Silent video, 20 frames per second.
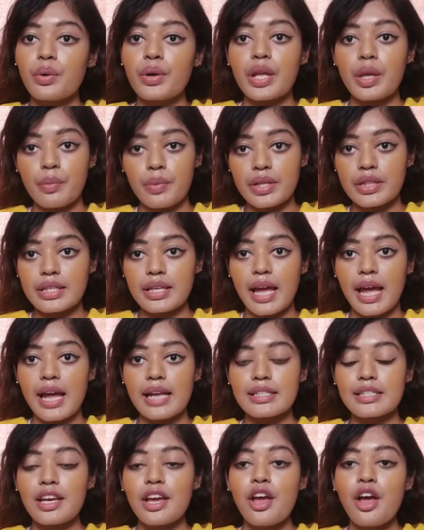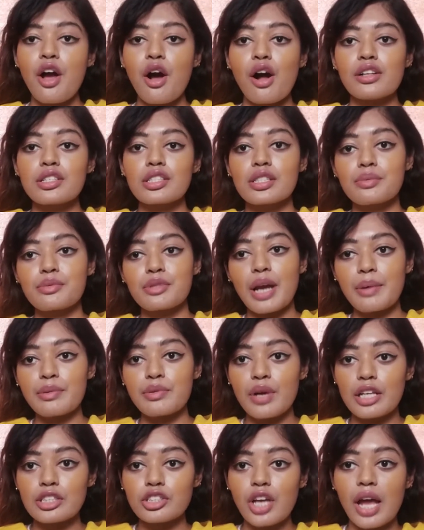coding with Cat. Also subscribe
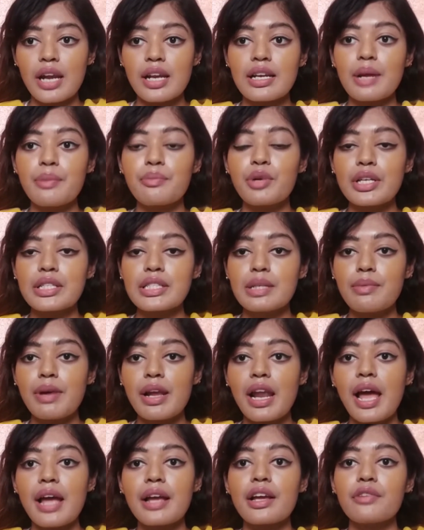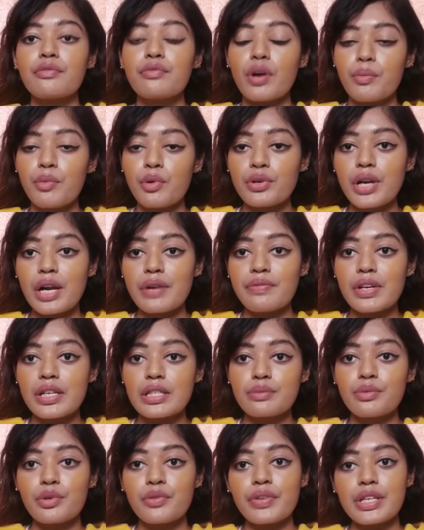to our channel and press the bell icon for more
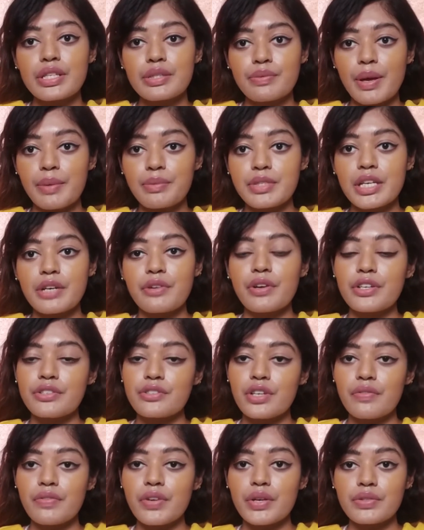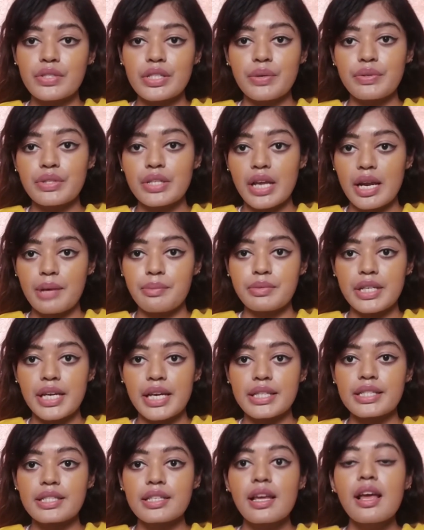Netflix movies, web series, reviews, news and
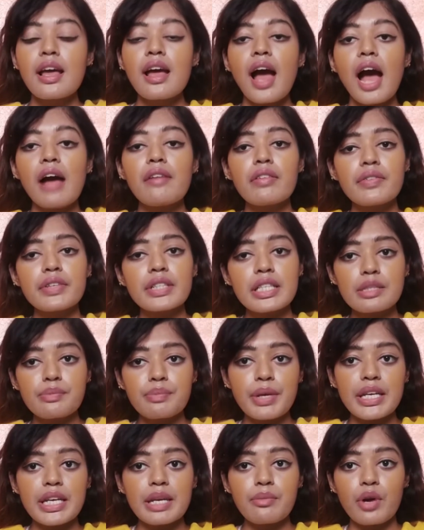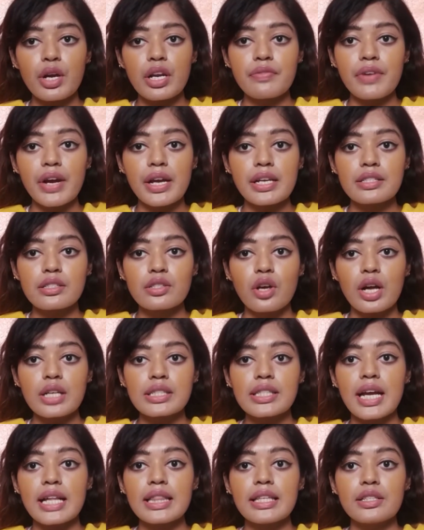updates. However, this P D modified his
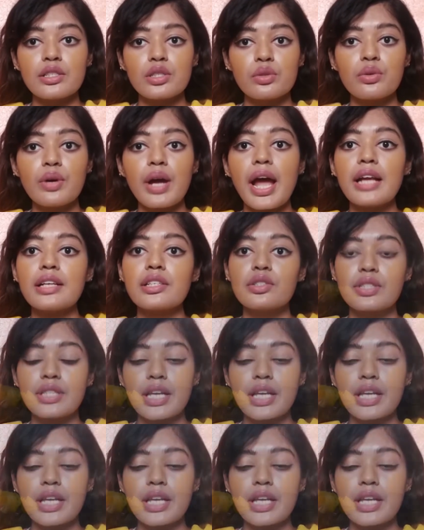thoughts and the two head to